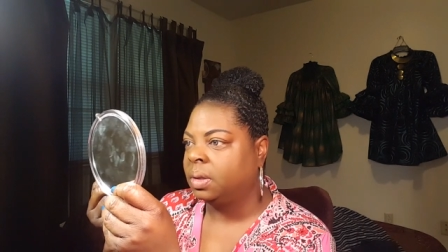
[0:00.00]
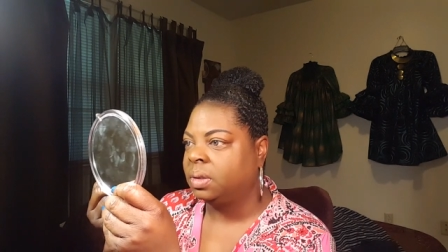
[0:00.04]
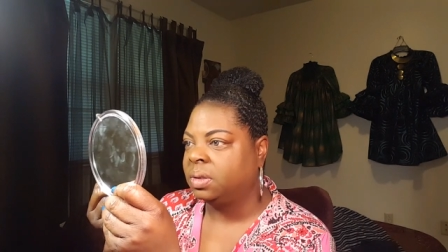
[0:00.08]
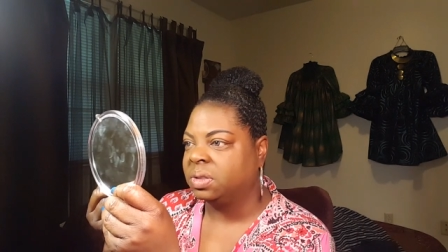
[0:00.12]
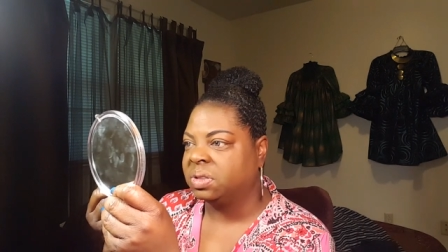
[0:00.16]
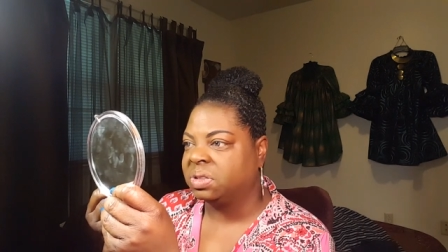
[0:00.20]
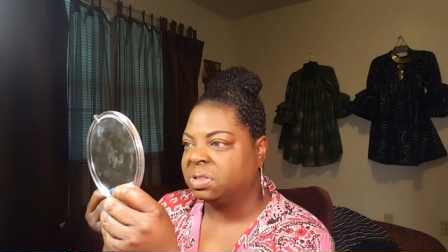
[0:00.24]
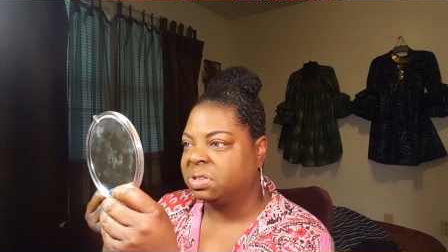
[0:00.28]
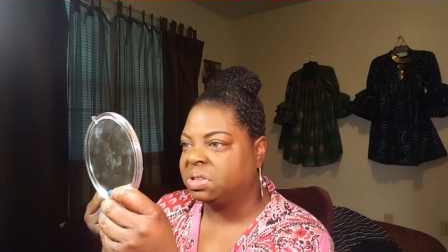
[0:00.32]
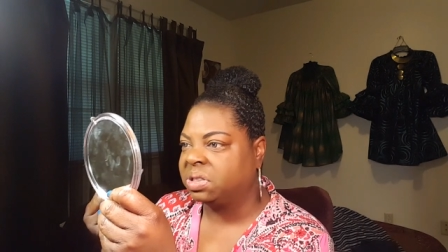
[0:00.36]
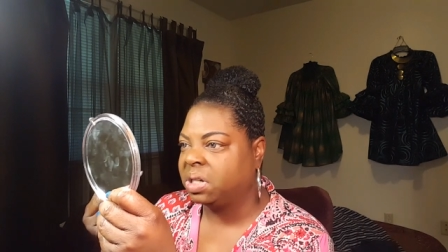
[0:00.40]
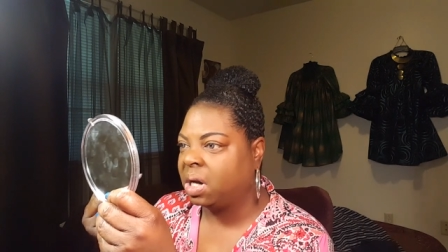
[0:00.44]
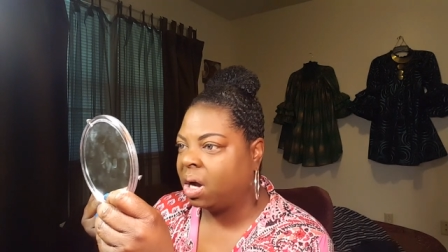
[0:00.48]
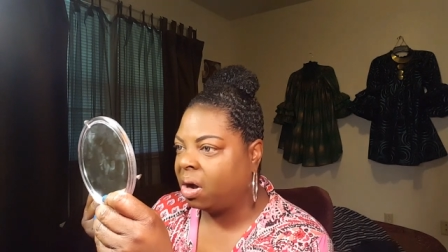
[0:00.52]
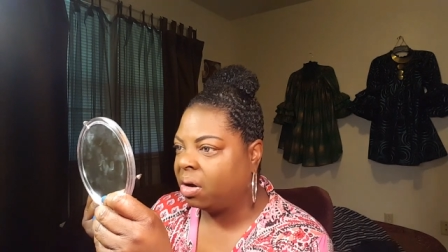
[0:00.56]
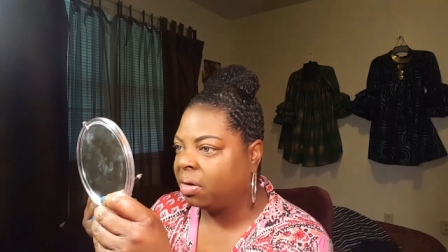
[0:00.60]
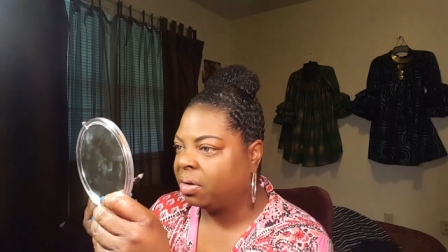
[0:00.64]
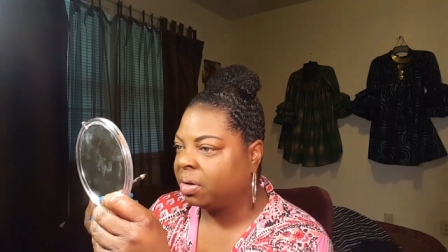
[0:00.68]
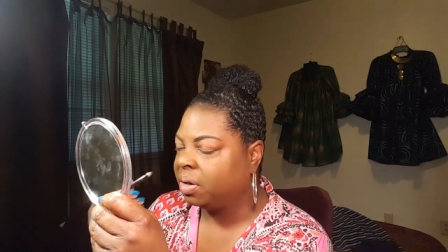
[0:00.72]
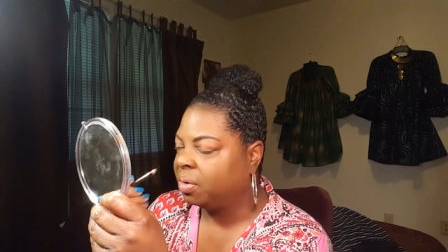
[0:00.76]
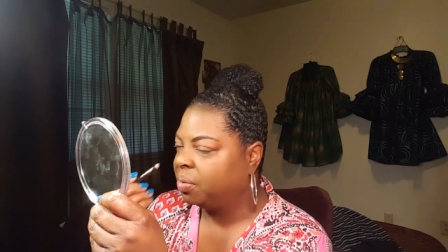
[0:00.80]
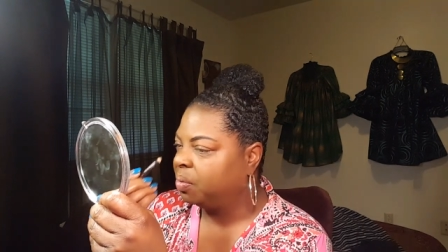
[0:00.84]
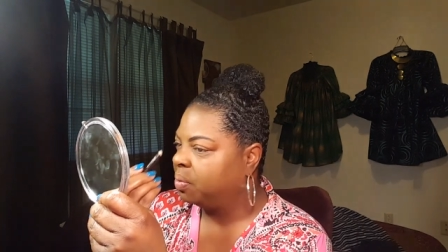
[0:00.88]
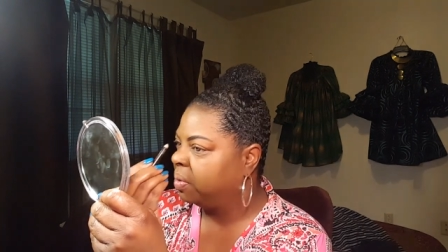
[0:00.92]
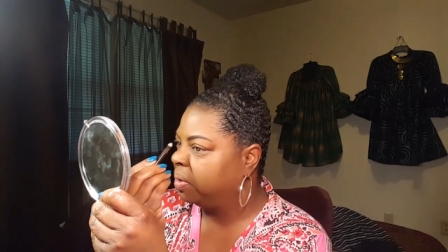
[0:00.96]
They just
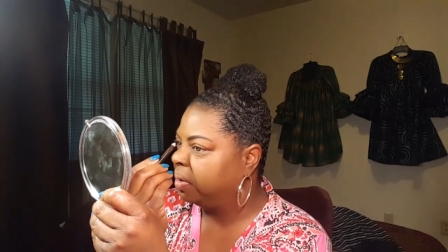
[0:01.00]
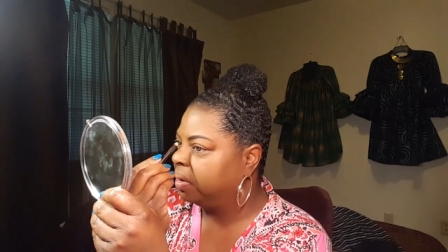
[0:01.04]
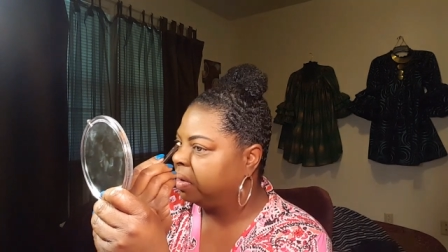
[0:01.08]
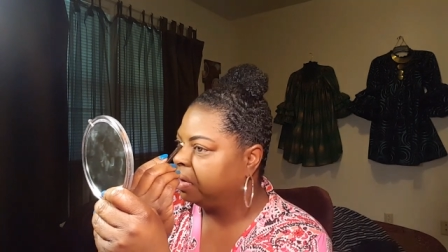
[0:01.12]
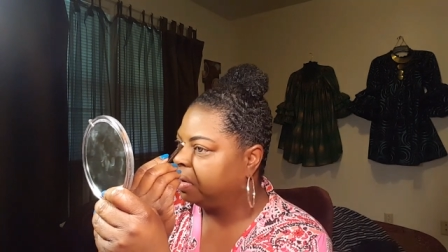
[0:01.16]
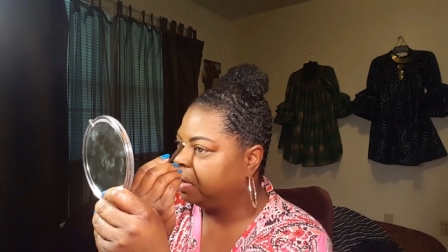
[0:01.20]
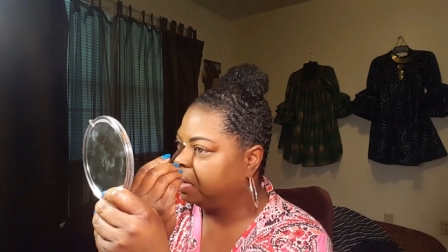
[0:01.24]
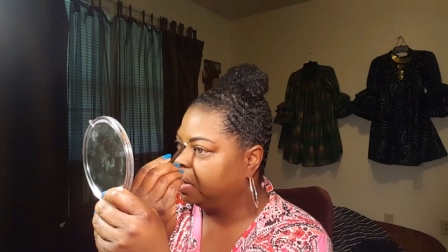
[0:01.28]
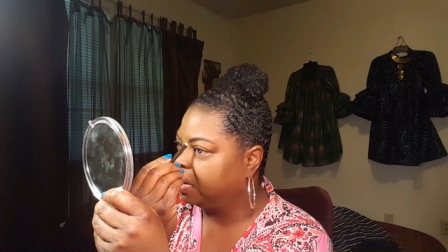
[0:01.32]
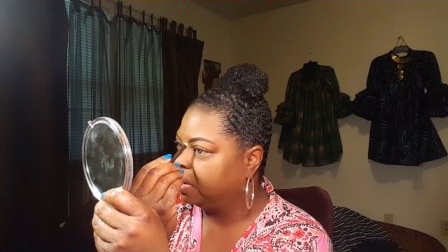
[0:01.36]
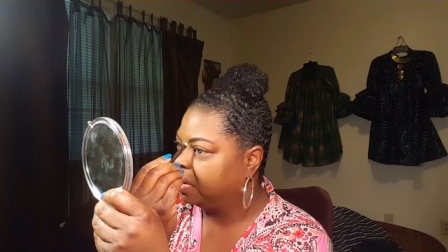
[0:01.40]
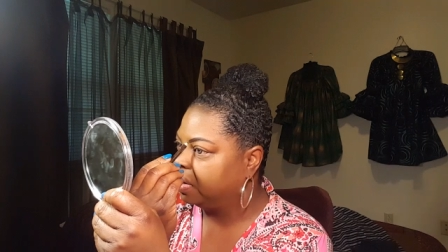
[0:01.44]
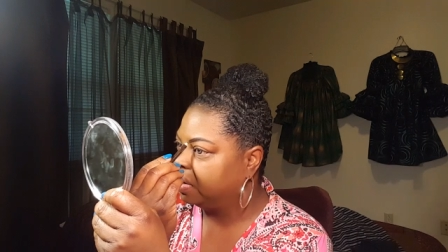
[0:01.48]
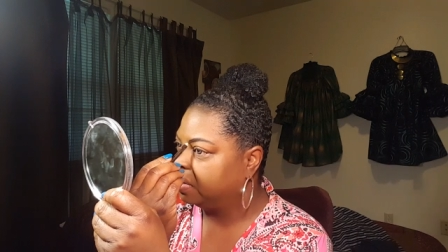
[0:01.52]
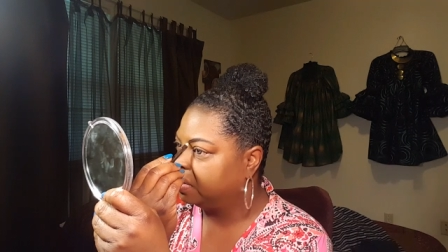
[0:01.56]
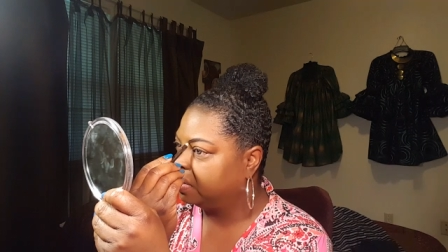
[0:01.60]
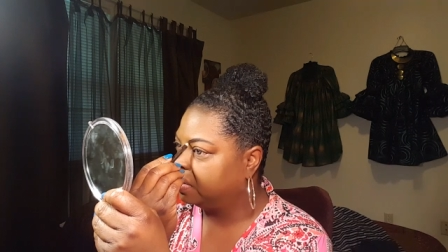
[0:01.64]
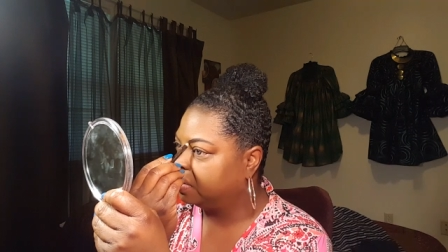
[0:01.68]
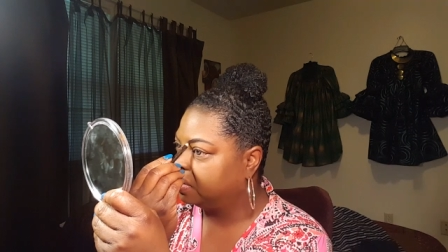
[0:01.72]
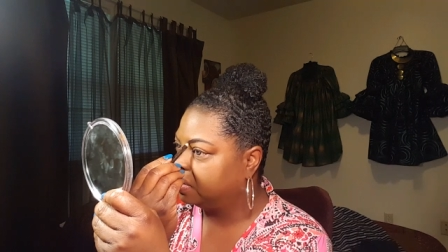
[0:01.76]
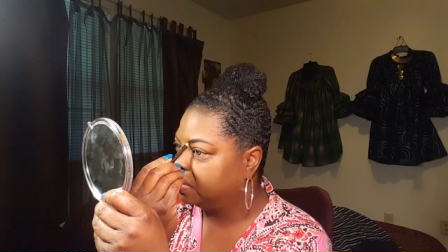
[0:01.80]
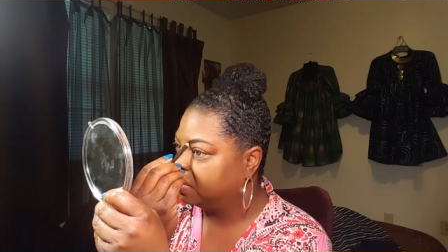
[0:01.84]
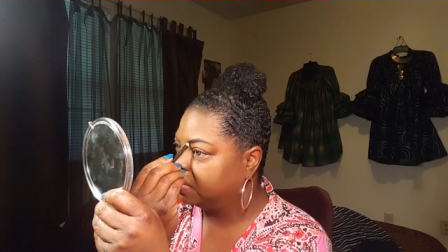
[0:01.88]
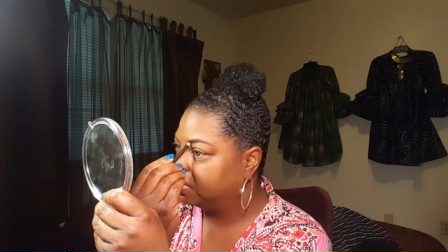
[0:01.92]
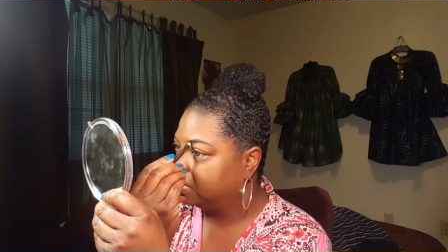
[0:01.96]
talking to one another.
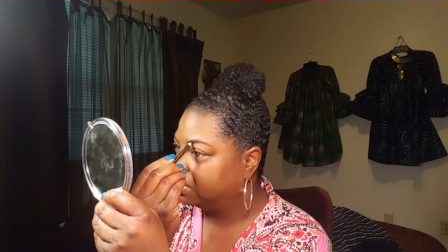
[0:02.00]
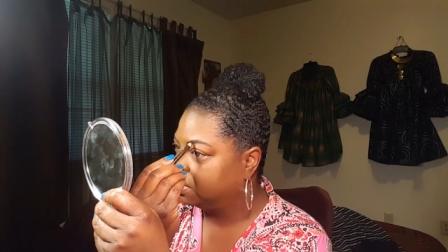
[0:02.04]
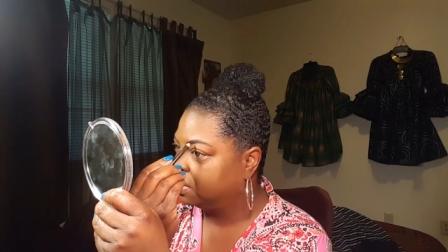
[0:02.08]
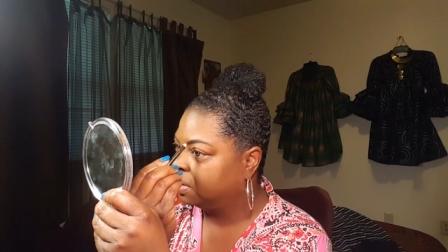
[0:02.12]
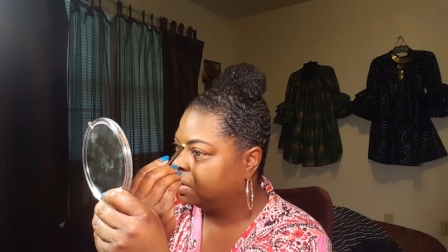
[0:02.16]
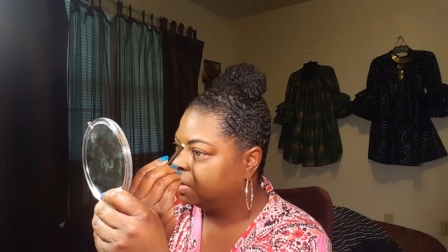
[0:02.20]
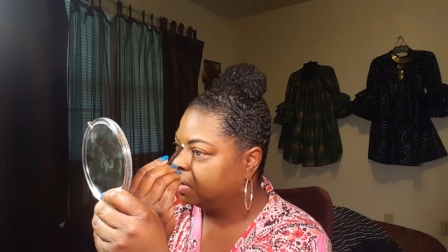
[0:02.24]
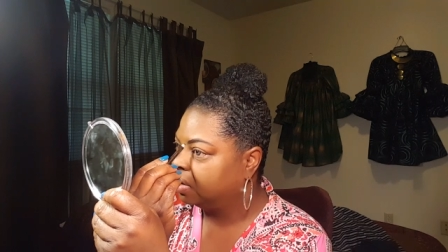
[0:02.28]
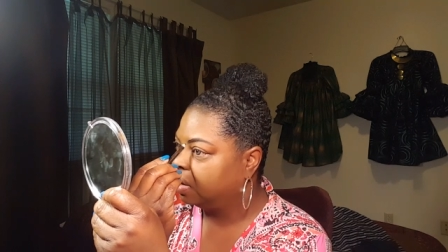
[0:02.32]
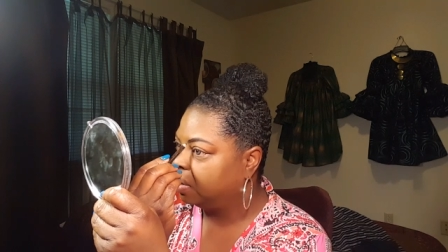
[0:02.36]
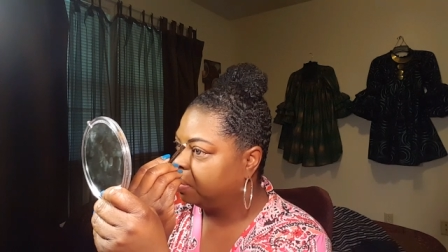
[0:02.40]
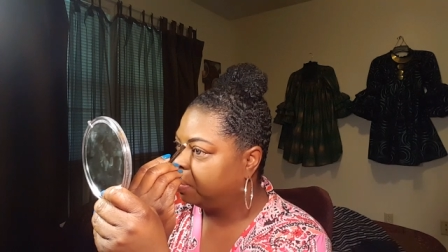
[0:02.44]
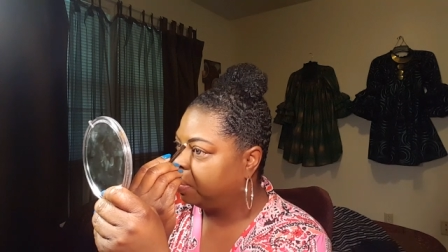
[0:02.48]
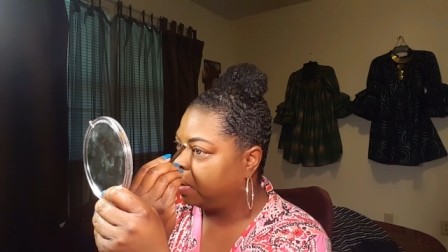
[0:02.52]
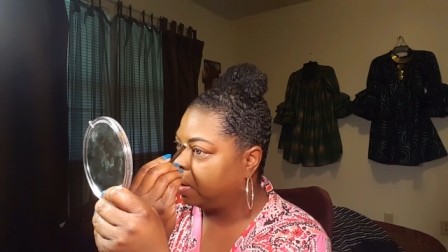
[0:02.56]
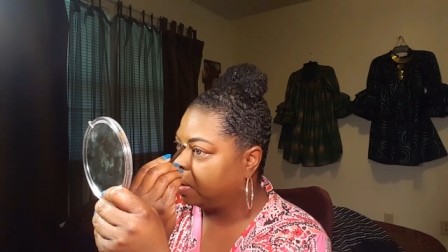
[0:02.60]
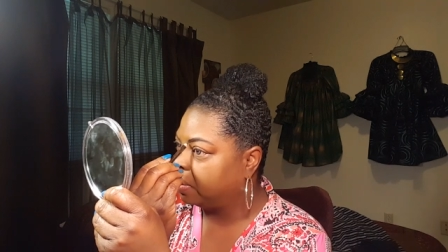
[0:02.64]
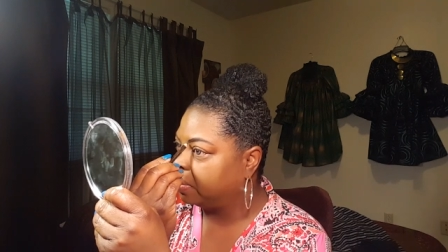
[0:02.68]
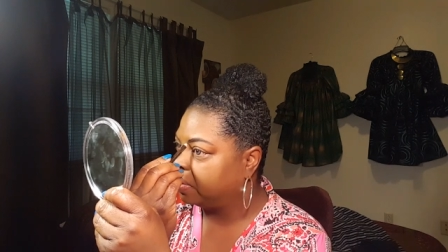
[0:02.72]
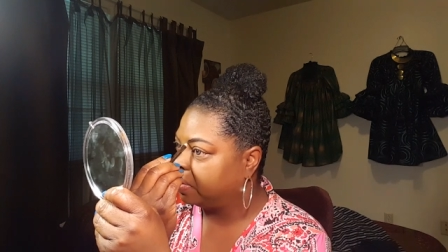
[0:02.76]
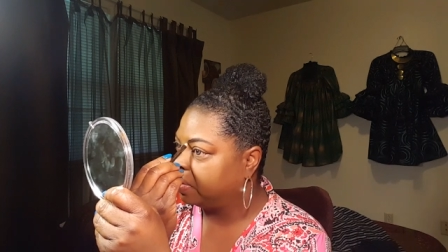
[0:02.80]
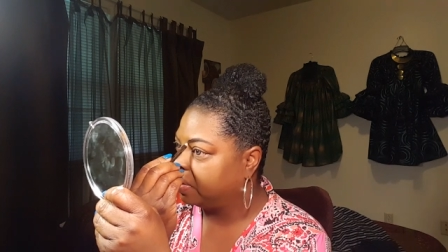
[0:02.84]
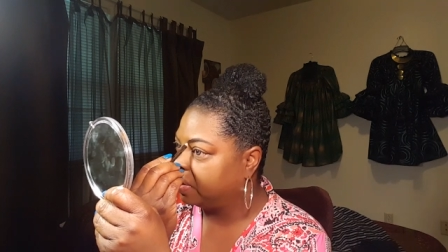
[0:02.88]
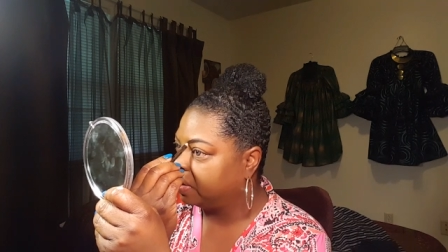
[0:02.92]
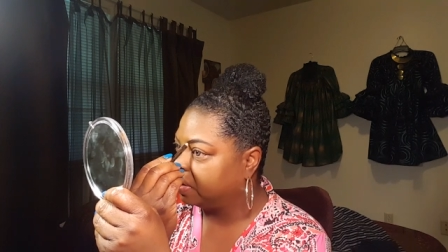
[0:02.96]
They're
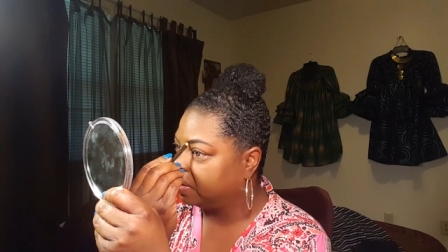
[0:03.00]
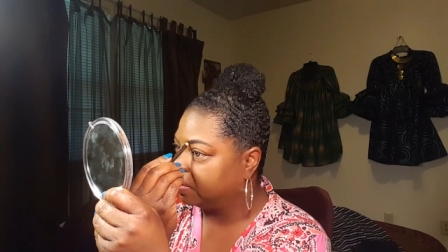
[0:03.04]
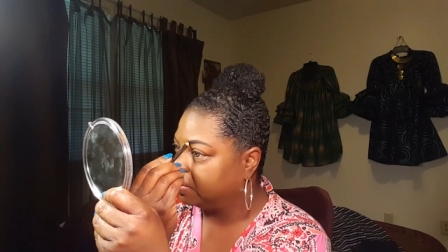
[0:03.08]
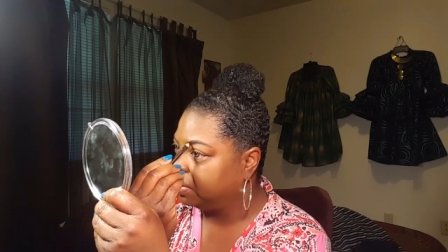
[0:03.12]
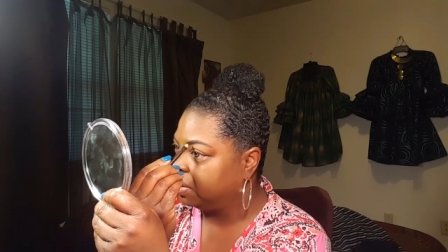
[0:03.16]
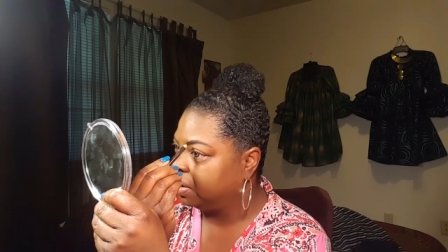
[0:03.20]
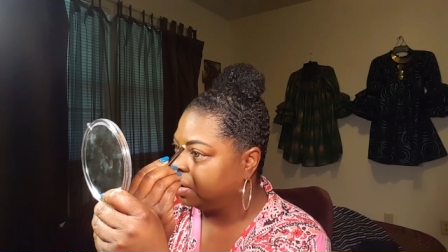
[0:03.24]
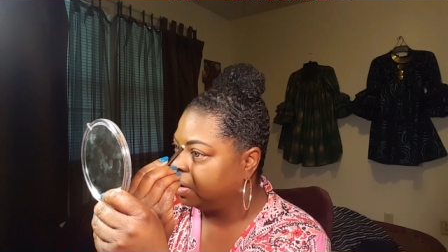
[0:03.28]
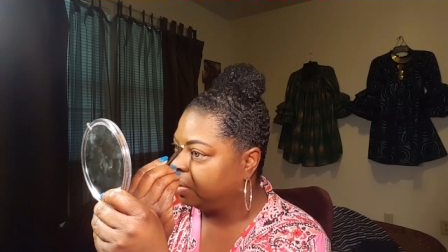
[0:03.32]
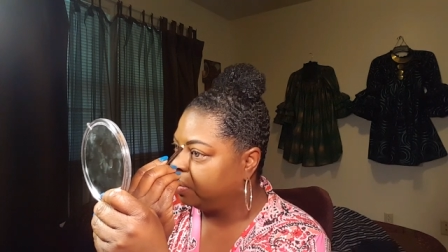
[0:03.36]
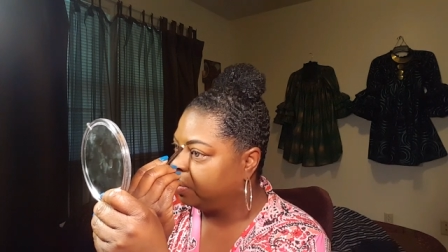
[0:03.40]
probably thinking,